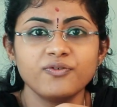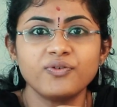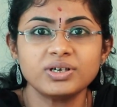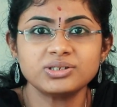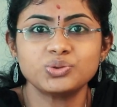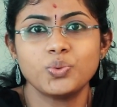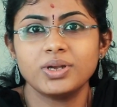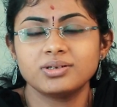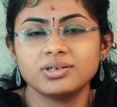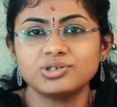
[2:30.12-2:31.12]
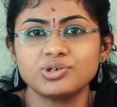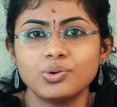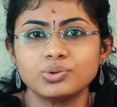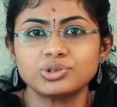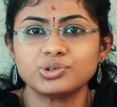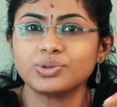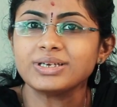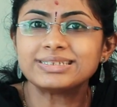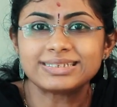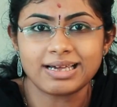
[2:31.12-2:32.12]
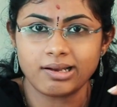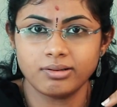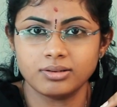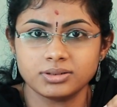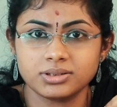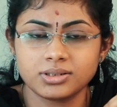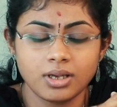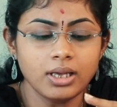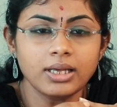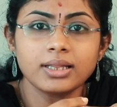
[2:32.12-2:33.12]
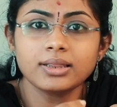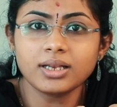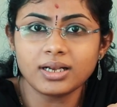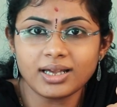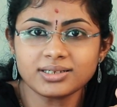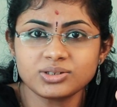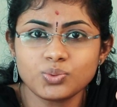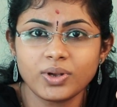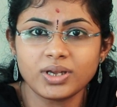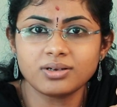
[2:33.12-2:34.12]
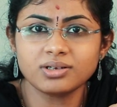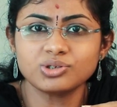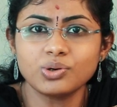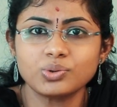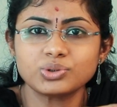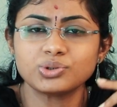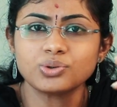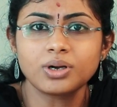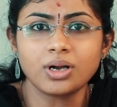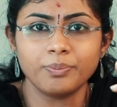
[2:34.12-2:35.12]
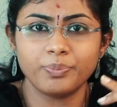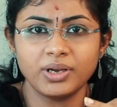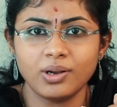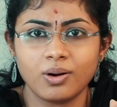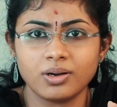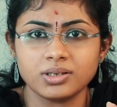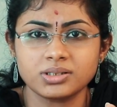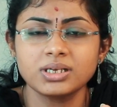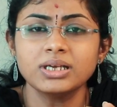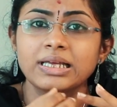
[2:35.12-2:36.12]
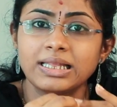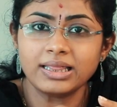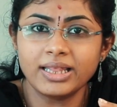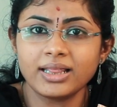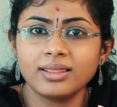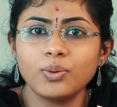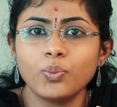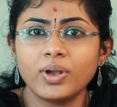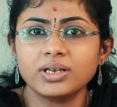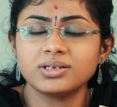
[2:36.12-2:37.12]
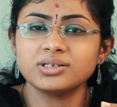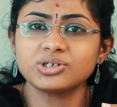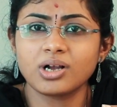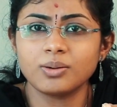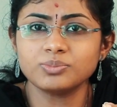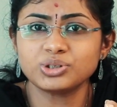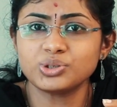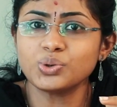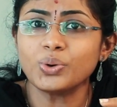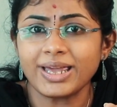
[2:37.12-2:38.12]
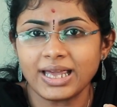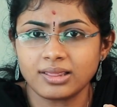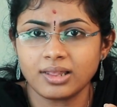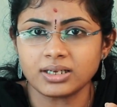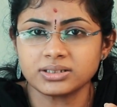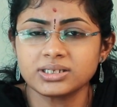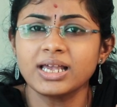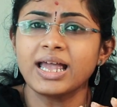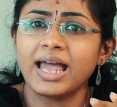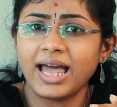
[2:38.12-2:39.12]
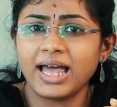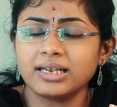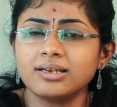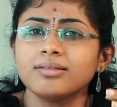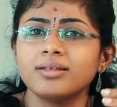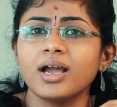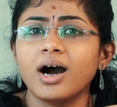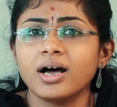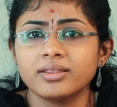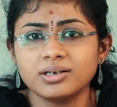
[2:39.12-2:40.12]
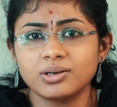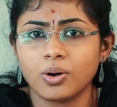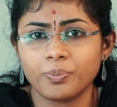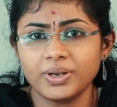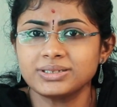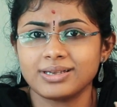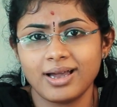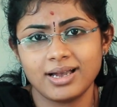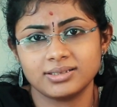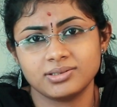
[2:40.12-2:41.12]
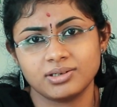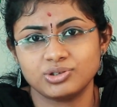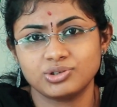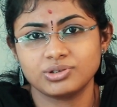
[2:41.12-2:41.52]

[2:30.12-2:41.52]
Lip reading: First weightage goes to the standards. The next weightage goes to company audit. Then the weightage comes to ethics and the other topics as such.